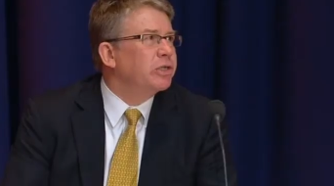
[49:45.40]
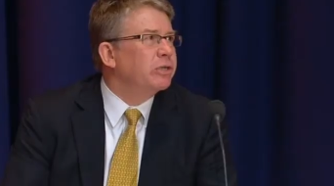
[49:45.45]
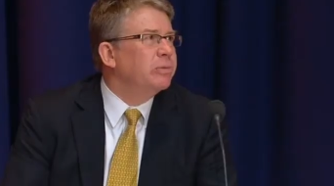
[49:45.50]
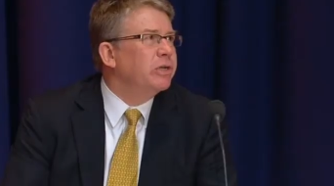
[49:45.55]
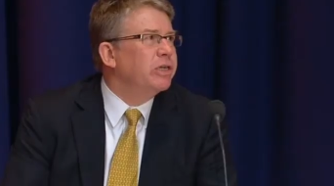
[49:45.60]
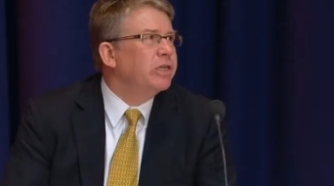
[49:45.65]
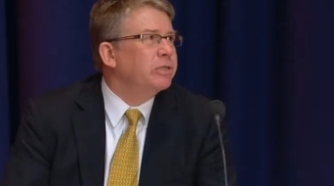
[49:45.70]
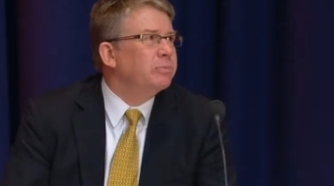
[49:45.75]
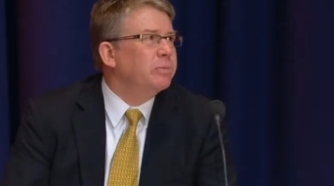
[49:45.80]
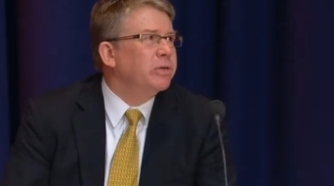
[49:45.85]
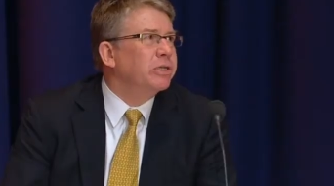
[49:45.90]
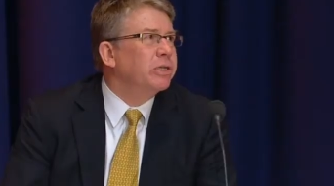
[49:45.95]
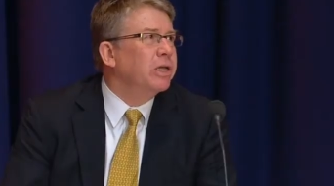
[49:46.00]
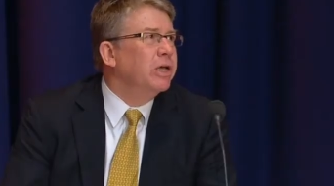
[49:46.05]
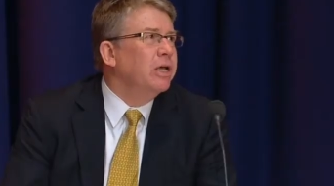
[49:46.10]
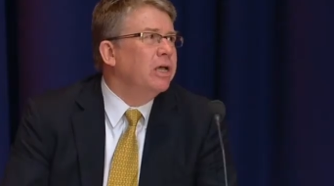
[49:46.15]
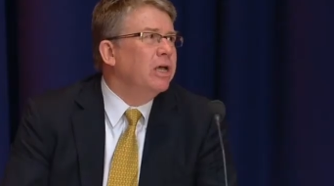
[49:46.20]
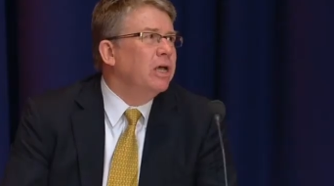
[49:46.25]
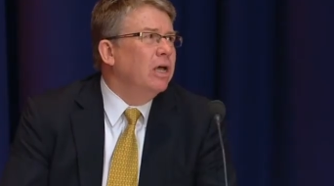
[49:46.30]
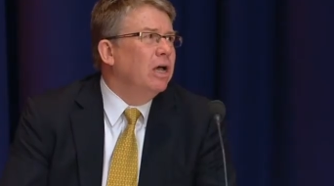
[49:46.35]
committees, but
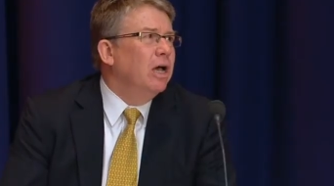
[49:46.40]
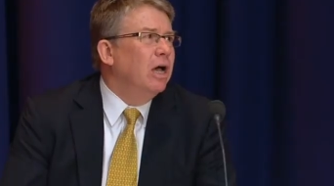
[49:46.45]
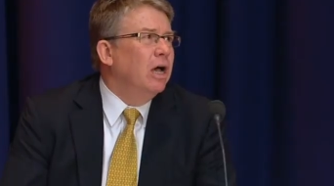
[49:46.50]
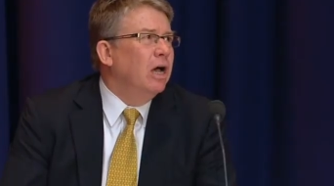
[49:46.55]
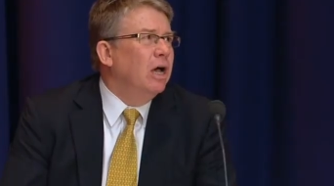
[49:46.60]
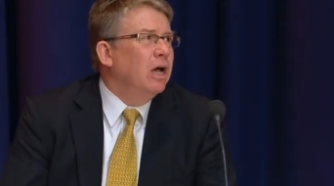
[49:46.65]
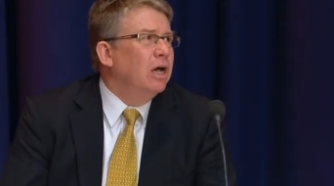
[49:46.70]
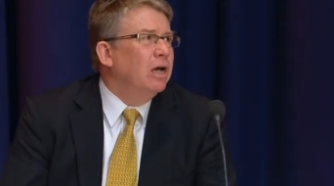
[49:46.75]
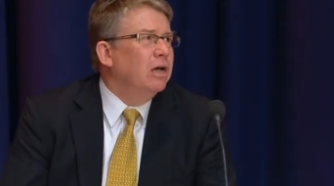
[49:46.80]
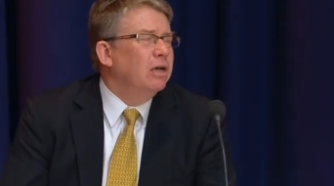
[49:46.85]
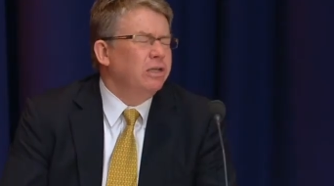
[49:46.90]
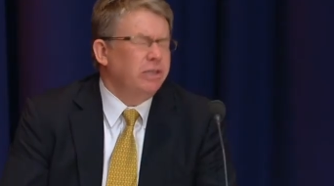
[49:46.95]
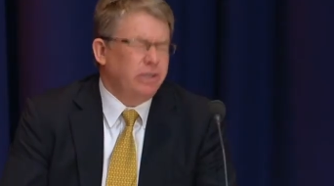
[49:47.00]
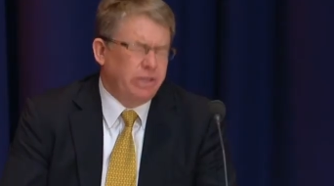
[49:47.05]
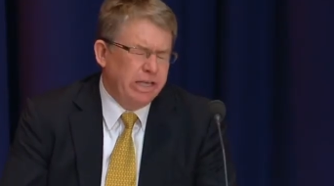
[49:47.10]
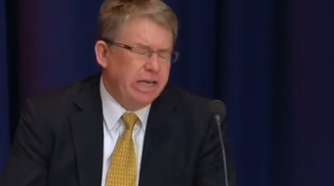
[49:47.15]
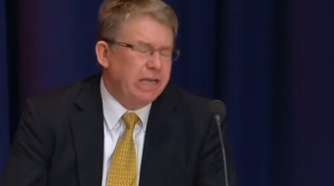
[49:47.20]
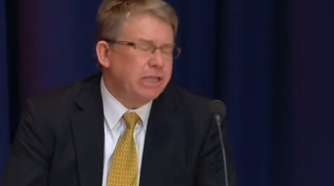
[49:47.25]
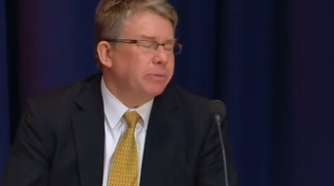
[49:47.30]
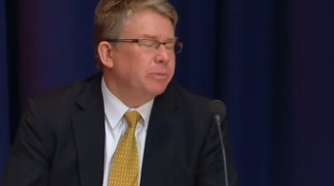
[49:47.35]
uh,
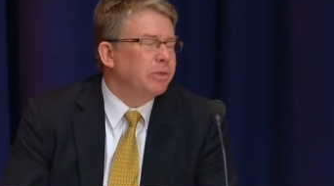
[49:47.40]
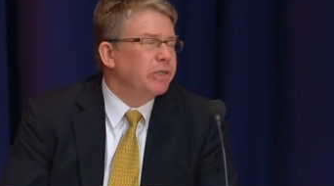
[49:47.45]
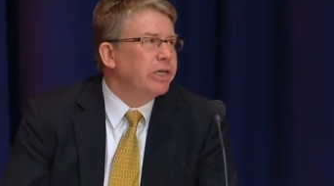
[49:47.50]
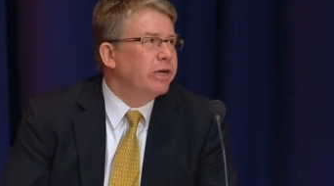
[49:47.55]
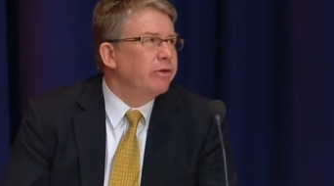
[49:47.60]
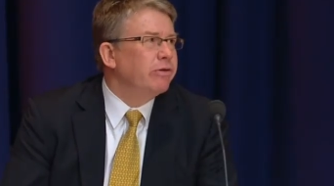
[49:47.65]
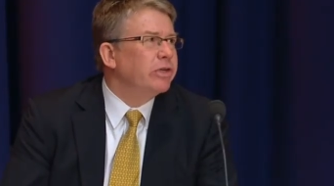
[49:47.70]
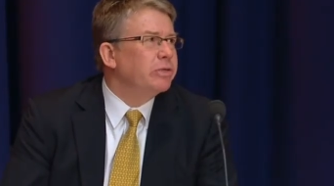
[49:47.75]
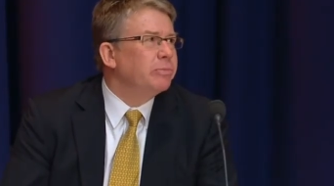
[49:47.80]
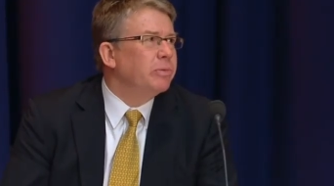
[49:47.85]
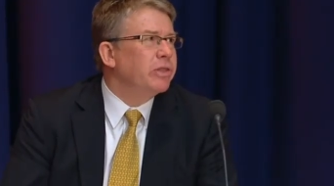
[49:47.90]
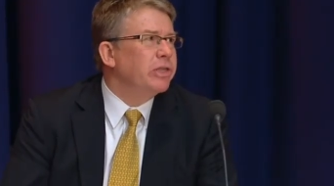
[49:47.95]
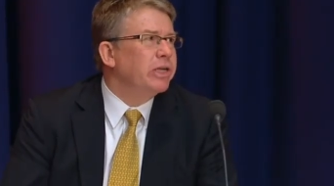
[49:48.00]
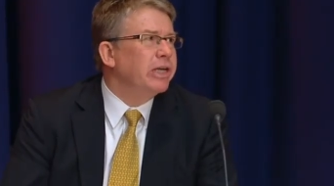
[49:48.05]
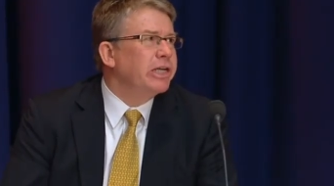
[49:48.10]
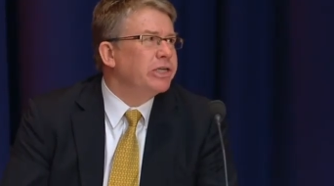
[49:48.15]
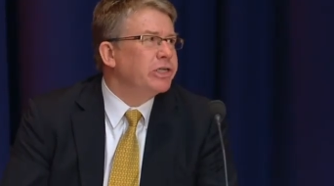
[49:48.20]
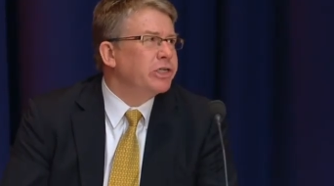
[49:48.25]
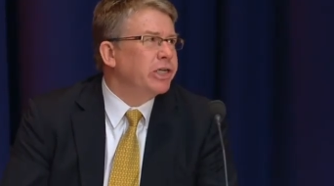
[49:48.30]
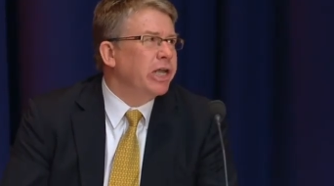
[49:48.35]
the estimates hearings, but the
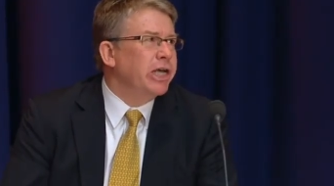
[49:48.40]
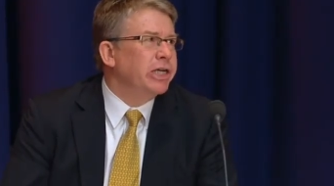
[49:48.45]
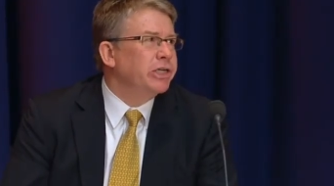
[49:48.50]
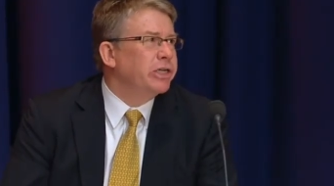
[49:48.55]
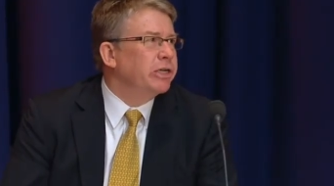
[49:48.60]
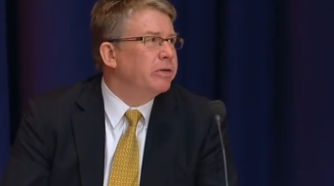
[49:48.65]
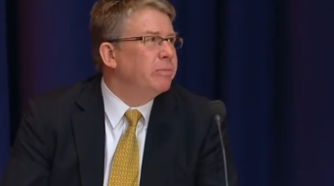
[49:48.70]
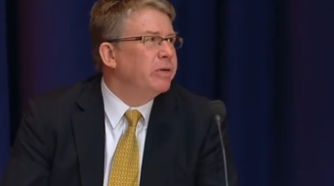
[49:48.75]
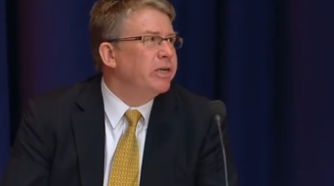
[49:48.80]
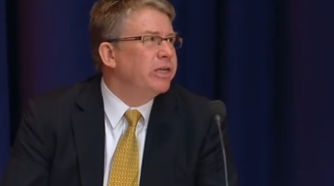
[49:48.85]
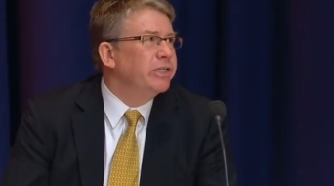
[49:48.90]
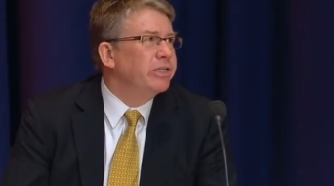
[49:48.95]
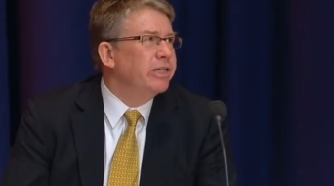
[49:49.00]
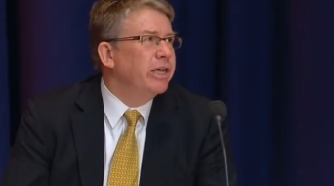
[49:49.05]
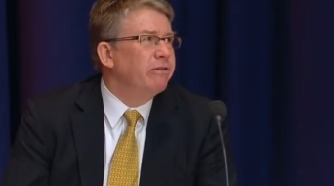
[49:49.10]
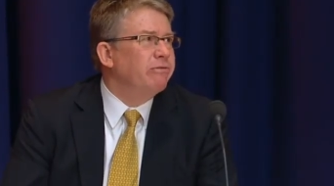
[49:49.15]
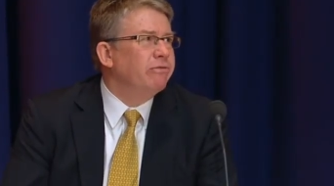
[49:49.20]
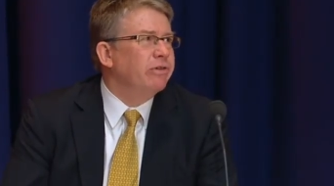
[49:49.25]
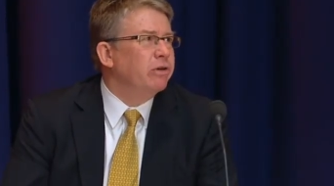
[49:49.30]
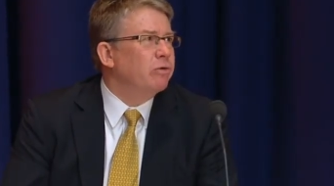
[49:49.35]
legislation committees
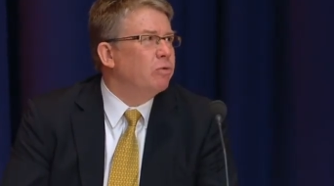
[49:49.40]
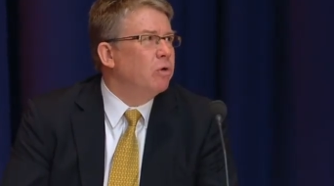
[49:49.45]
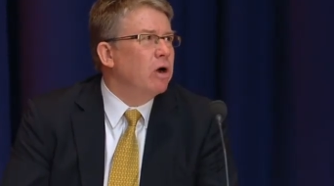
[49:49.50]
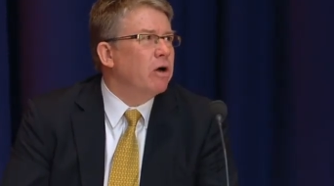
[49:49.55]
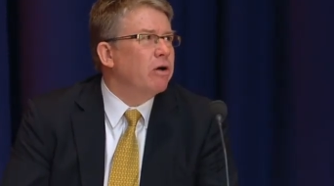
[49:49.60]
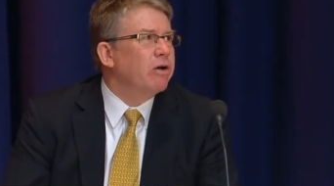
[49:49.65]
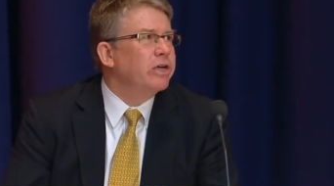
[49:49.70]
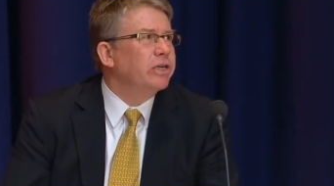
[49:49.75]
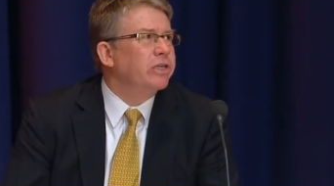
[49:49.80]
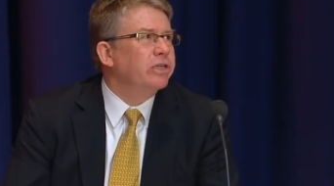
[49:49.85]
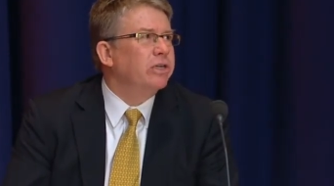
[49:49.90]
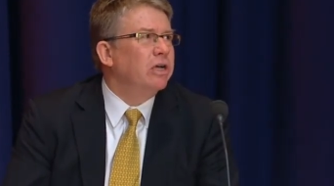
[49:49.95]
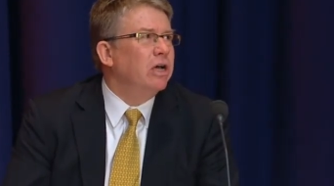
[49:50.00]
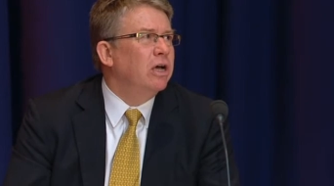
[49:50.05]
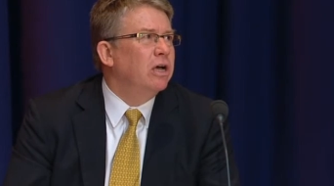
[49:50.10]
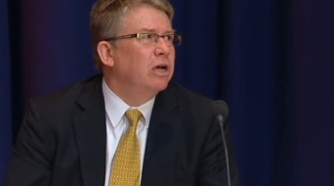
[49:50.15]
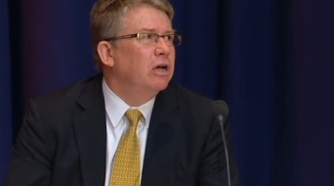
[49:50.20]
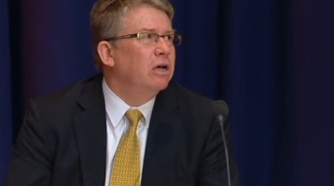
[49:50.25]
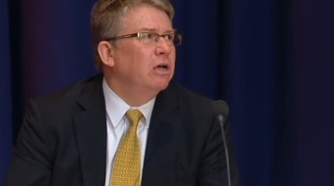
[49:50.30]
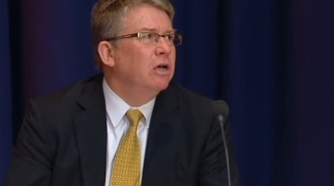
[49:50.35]
have inquiries
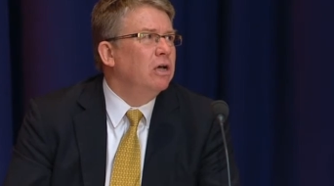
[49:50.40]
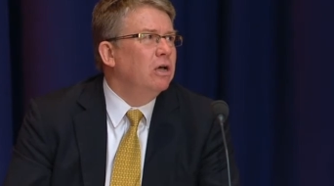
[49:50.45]
uh,